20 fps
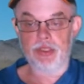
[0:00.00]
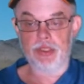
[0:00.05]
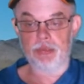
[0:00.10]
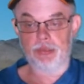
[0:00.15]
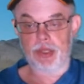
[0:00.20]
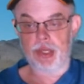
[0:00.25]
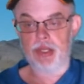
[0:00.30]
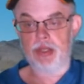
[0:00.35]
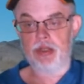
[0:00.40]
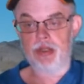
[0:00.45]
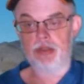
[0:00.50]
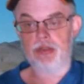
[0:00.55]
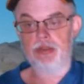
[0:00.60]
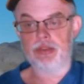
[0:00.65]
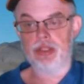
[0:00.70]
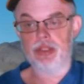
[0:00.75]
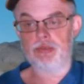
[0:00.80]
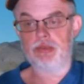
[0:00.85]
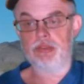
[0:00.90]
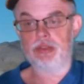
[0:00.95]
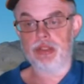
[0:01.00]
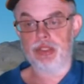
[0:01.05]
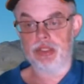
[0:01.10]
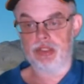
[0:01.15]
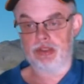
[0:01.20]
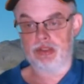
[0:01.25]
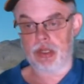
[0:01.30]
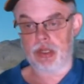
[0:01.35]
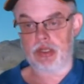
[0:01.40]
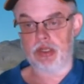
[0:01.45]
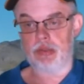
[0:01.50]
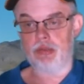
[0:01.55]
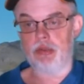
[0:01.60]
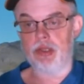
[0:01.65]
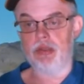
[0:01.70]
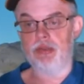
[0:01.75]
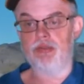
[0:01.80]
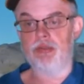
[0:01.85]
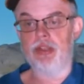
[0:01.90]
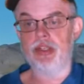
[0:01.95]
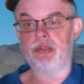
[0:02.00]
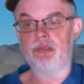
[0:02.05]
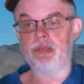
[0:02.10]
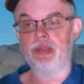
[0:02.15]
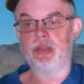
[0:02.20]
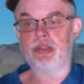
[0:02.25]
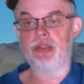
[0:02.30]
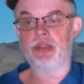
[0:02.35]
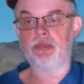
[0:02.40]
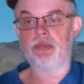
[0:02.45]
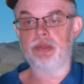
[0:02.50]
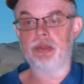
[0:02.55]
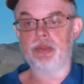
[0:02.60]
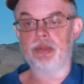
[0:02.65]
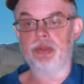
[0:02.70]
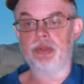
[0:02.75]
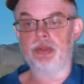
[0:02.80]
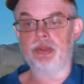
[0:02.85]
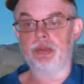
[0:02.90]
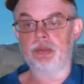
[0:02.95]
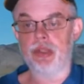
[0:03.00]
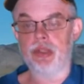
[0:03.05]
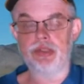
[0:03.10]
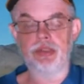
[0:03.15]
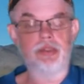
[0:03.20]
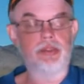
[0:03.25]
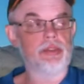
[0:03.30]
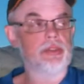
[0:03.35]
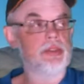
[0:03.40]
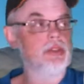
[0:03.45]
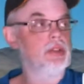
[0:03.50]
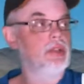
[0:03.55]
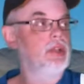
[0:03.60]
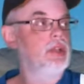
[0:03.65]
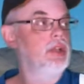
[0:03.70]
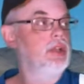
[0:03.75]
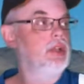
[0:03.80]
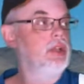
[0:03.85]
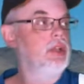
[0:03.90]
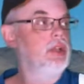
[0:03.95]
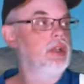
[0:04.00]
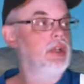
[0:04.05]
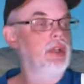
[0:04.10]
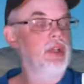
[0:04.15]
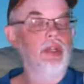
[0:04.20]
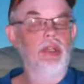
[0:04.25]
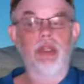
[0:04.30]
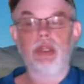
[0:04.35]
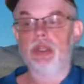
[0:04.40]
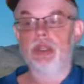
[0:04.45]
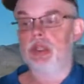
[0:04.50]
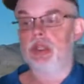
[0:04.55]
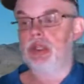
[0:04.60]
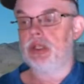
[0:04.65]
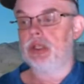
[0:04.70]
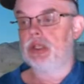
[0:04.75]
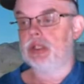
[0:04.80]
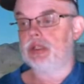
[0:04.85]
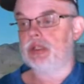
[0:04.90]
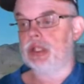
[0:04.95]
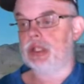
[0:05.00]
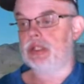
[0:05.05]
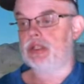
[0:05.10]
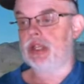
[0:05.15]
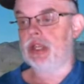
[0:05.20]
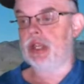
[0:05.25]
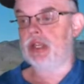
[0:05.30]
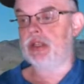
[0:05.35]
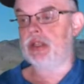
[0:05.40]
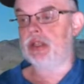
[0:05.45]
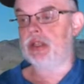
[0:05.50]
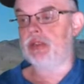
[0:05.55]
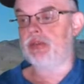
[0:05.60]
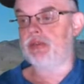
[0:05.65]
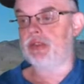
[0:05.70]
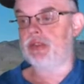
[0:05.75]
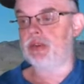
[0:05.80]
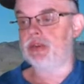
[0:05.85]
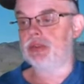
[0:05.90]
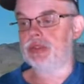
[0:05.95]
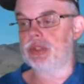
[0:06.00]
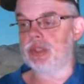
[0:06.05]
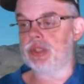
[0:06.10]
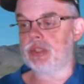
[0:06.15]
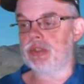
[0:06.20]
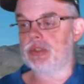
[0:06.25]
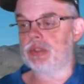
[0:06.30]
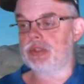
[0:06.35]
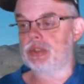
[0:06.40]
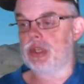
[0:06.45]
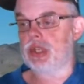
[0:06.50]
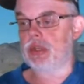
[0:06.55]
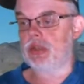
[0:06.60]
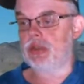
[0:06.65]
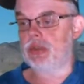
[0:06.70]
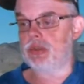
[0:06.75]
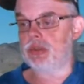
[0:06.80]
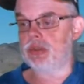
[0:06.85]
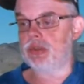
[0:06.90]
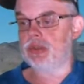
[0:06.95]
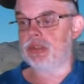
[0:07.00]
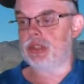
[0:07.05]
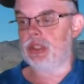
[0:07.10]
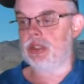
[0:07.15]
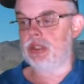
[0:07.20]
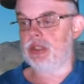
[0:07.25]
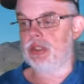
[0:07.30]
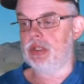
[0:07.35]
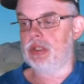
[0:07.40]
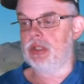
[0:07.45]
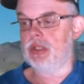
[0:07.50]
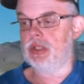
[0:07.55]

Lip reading: She's better. She was at least talking to me on Facebook this morning through Messenger. Said she had to let the phone charge. I was kind of hoping she'd